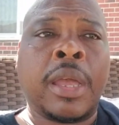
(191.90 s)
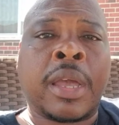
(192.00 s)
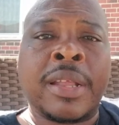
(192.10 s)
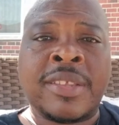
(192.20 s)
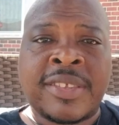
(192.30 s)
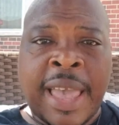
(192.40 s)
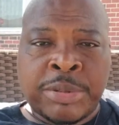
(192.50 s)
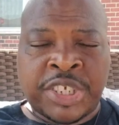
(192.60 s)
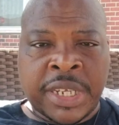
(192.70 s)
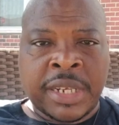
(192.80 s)

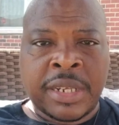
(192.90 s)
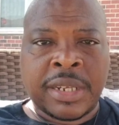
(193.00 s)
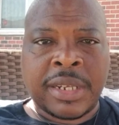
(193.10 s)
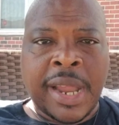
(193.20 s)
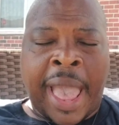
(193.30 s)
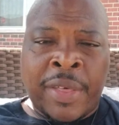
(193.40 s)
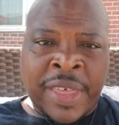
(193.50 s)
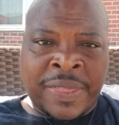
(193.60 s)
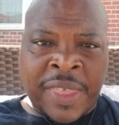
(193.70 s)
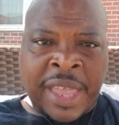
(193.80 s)
conception, how
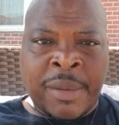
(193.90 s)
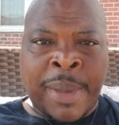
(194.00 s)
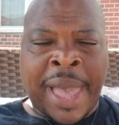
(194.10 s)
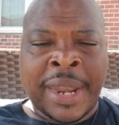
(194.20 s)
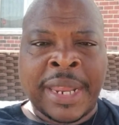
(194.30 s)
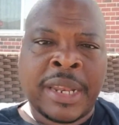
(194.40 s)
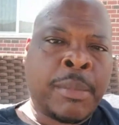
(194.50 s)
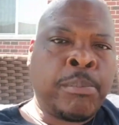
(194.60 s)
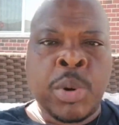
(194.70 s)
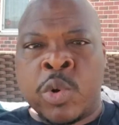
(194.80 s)
they think about it,
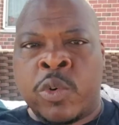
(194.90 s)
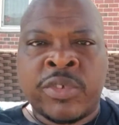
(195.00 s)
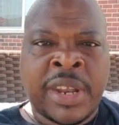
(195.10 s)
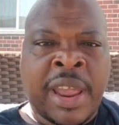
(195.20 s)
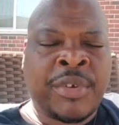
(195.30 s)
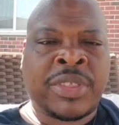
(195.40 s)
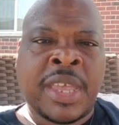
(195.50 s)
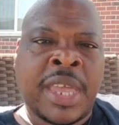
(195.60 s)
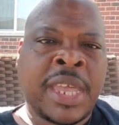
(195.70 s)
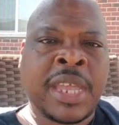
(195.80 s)
moves and
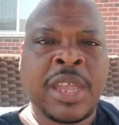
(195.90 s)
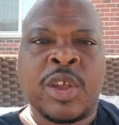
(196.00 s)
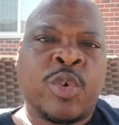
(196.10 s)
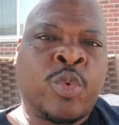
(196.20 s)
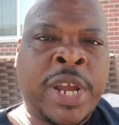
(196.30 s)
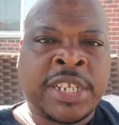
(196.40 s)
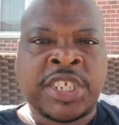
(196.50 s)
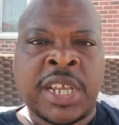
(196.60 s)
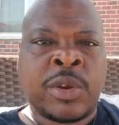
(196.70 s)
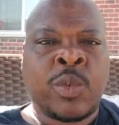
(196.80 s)
everything,
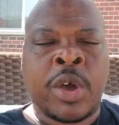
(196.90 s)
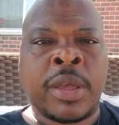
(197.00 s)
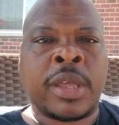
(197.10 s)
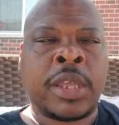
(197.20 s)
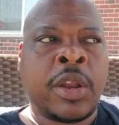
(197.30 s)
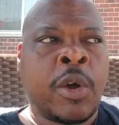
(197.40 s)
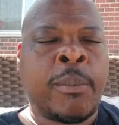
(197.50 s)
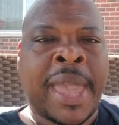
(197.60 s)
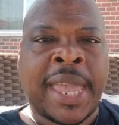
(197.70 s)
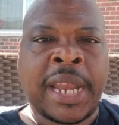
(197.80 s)
reaching, want to, you know,
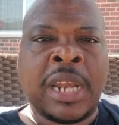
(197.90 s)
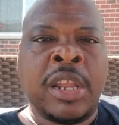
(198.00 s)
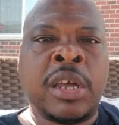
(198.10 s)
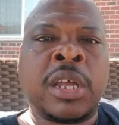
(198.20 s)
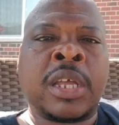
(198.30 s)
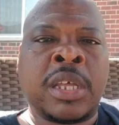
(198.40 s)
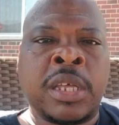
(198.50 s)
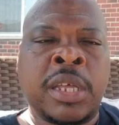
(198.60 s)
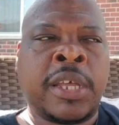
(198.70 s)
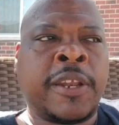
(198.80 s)
make it look
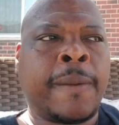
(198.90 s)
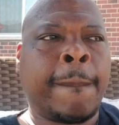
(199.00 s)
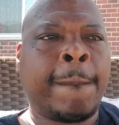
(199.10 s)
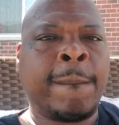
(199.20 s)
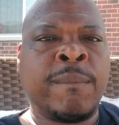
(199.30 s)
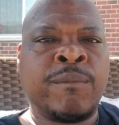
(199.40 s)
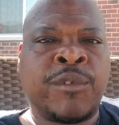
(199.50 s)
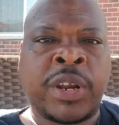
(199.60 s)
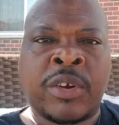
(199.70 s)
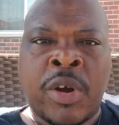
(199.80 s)
good
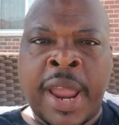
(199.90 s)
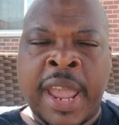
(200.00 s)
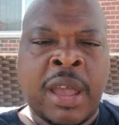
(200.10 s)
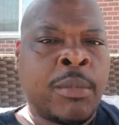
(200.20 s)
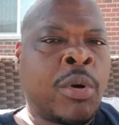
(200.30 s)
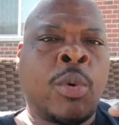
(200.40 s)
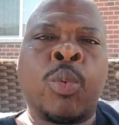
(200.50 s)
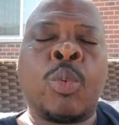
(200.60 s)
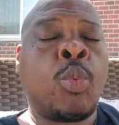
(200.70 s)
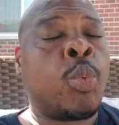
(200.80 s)
for the gram or
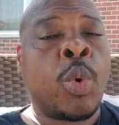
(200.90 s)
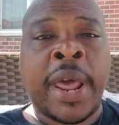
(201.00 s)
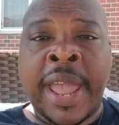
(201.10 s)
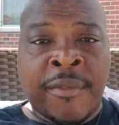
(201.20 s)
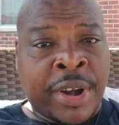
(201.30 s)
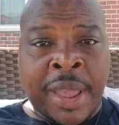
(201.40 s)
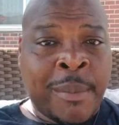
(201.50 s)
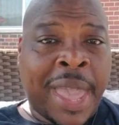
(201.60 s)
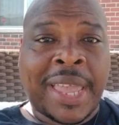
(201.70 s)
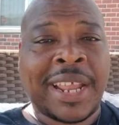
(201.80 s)
whatever they're
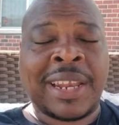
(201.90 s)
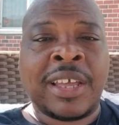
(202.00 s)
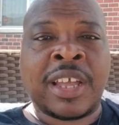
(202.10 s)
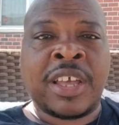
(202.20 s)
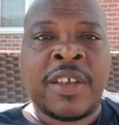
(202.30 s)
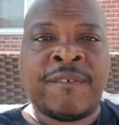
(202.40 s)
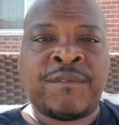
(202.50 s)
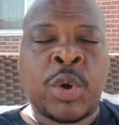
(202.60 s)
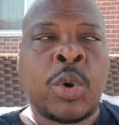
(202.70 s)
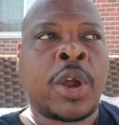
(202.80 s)
making it look good
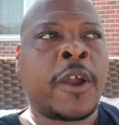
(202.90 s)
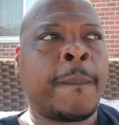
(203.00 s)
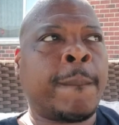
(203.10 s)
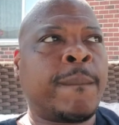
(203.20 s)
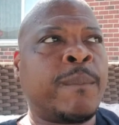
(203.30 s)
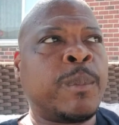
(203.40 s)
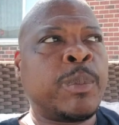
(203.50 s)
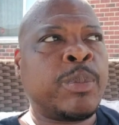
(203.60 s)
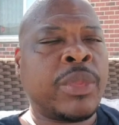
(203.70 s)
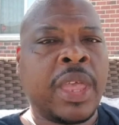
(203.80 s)
for,
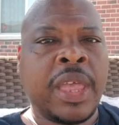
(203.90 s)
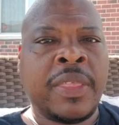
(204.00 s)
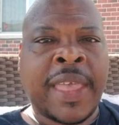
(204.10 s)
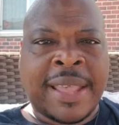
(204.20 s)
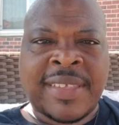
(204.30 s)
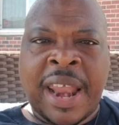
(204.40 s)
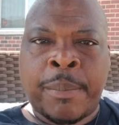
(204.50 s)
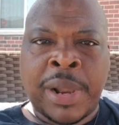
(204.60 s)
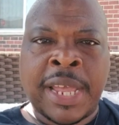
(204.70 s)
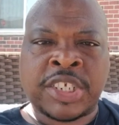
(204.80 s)
that's out of
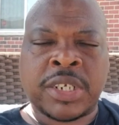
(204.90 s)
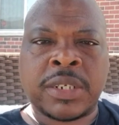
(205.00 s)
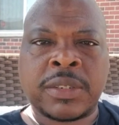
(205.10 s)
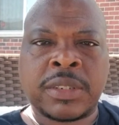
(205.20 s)
pleasure.